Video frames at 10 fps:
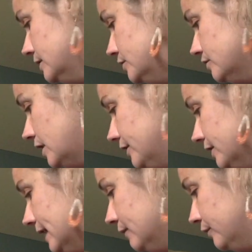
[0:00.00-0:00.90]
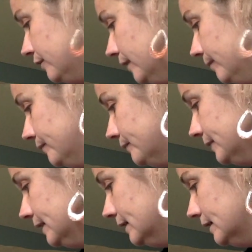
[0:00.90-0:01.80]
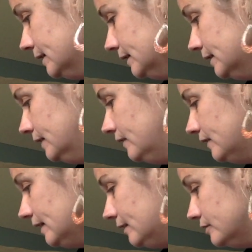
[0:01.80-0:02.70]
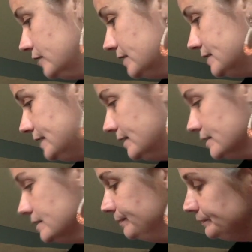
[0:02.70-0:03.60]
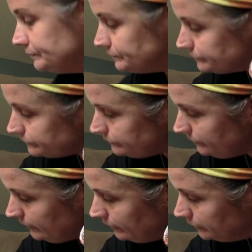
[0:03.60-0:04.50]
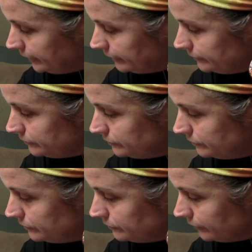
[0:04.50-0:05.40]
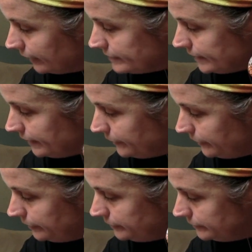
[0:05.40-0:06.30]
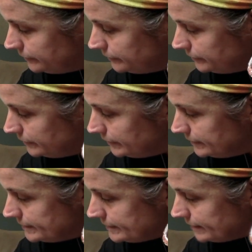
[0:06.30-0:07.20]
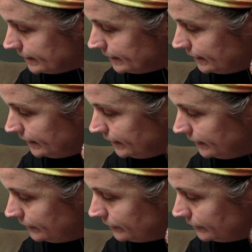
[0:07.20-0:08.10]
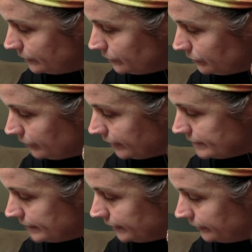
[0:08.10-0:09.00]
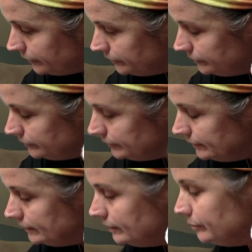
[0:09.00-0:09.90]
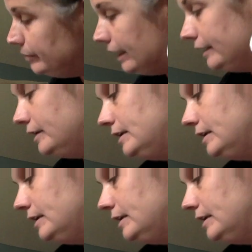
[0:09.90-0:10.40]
draw your house from, this is how you draw stairs. Look at rectangle, skinny, rectangle. But you